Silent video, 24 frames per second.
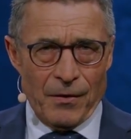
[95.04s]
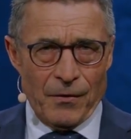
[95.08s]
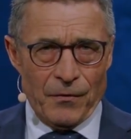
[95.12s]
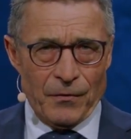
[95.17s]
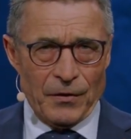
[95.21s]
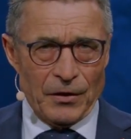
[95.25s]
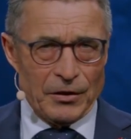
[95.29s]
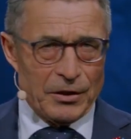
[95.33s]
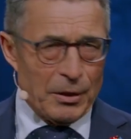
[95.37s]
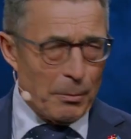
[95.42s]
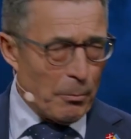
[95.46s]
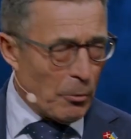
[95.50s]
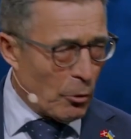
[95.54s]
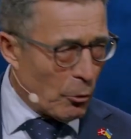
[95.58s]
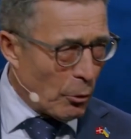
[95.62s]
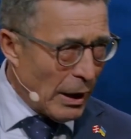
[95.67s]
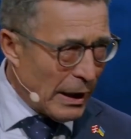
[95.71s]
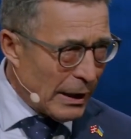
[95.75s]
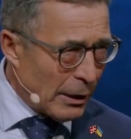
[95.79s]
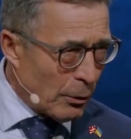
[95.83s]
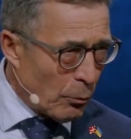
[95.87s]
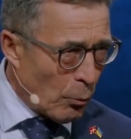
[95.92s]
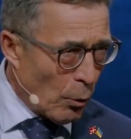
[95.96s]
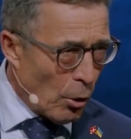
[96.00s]
The
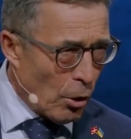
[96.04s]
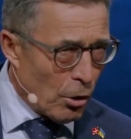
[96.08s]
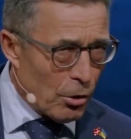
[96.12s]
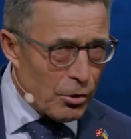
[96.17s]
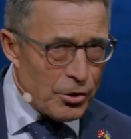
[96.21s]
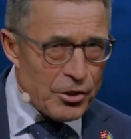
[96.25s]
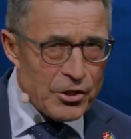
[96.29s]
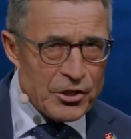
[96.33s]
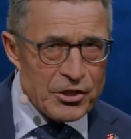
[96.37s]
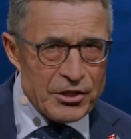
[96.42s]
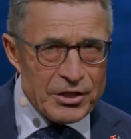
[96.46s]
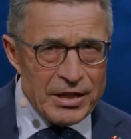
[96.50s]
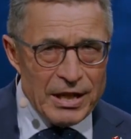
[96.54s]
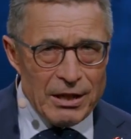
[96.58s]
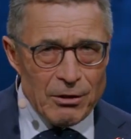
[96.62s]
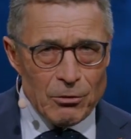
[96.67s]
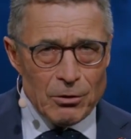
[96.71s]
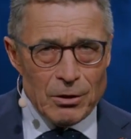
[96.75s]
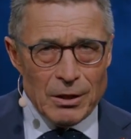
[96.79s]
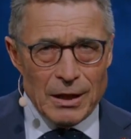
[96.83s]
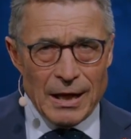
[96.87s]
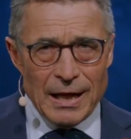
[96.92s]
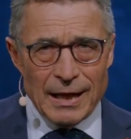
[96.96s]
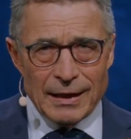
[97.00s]
democratic world
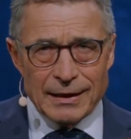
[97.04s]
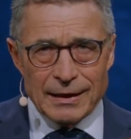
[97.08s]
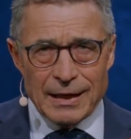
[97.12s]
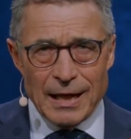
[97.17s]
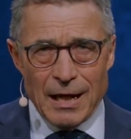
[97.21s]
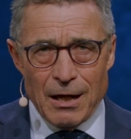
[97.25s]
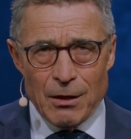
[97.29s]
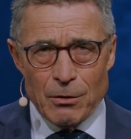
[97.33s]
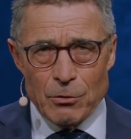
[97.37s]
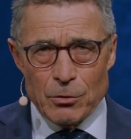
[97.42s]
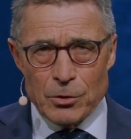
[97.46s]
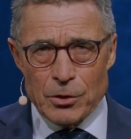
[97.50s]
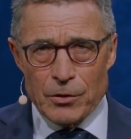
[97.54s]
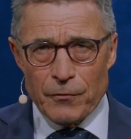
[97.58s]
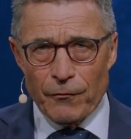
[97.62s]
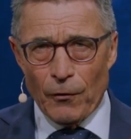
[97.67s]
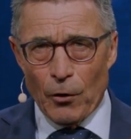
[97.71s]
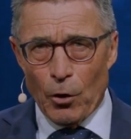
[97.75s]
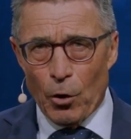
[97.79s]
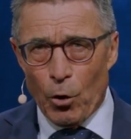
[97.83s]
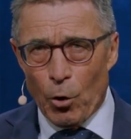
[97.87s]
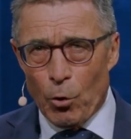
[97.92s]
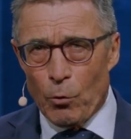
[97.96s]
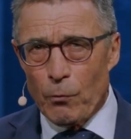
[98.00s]
still accounts
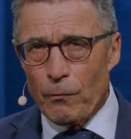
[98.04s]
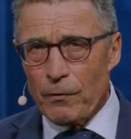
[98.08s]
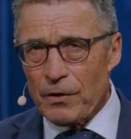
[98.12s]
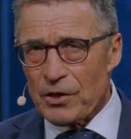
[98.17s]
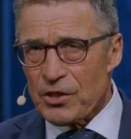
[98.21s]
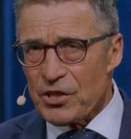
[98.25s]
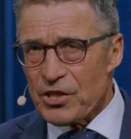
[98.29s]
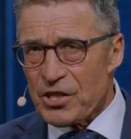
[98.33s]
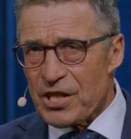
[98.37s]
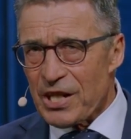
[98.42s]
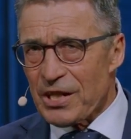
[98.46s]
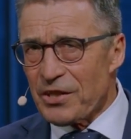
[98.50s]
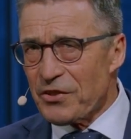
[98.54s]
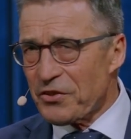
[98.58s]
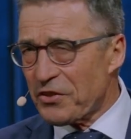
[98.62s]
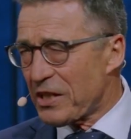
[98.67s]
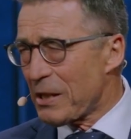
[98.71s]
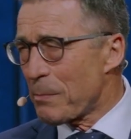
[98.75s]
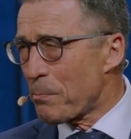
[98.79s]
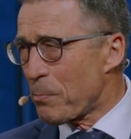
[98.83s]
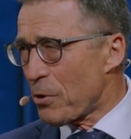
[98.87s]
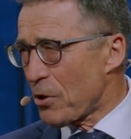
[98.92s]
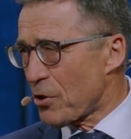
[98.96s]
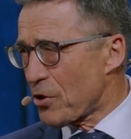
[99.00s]
for over
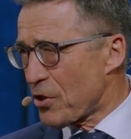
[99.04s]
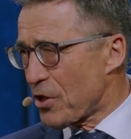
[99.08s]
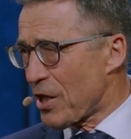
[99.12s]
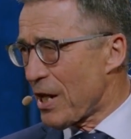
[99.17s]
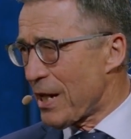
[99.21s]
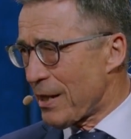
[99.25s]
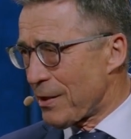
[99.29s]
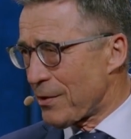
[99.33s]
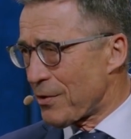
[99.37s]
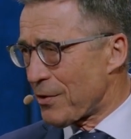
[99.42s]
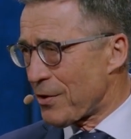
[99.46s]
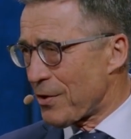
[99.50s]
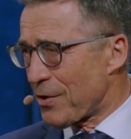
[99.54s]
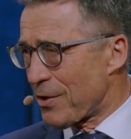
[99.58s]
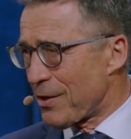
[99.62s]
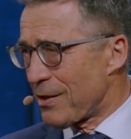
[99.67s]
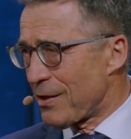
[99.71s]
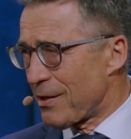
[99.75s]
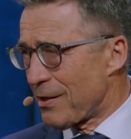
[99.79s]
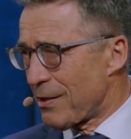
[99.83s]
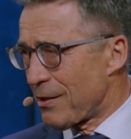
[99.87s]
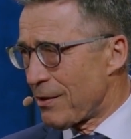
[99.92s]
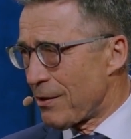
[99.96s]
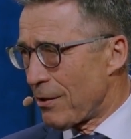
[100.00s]
60%
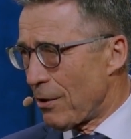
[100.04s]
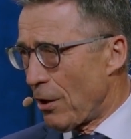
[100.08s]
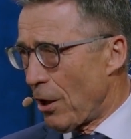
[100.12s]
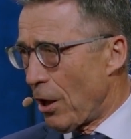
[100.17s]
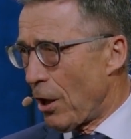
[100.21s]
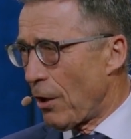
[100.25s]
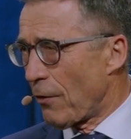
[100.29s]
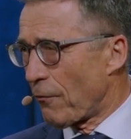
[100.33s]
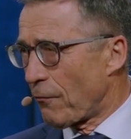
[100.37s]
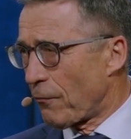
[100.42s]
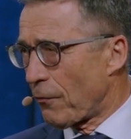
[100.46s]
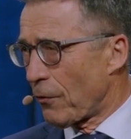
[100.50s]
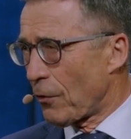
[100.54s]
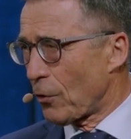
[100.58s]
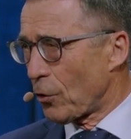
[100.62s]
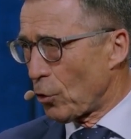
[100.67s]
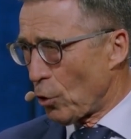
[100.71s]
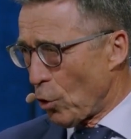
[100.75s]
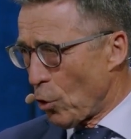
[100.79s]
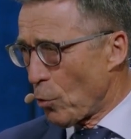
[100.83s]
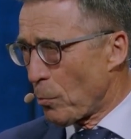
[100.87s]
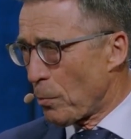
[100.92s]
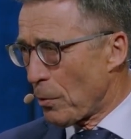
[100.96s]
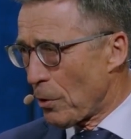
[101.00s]
of
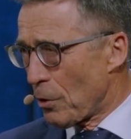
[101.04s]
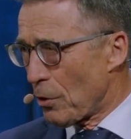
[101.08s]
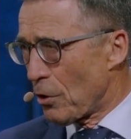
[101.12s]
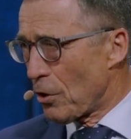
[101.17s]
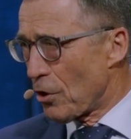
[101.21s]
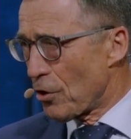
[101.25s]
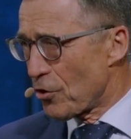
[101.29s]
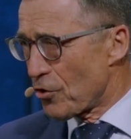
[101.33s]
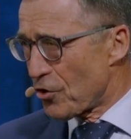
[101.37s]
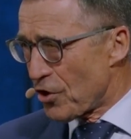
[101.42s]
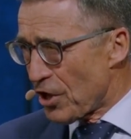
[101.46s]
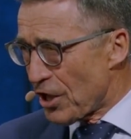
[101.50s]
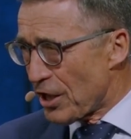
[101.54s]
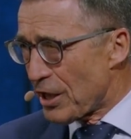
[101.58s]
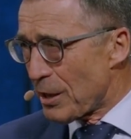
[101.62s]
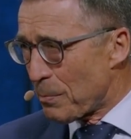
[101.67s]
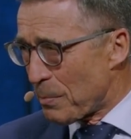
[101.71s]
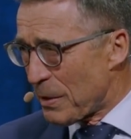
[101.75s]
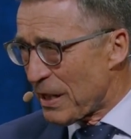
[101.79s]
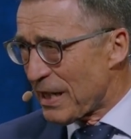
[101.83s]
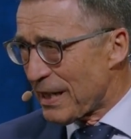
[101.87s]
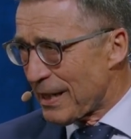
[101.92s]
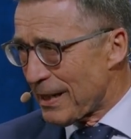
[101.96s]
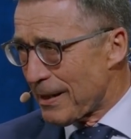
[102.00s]
global
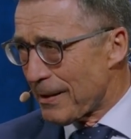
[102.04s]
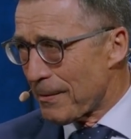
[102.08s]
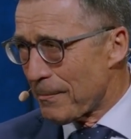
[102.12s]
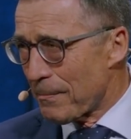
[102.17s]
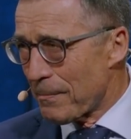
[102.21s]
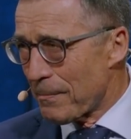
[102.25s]
GDP.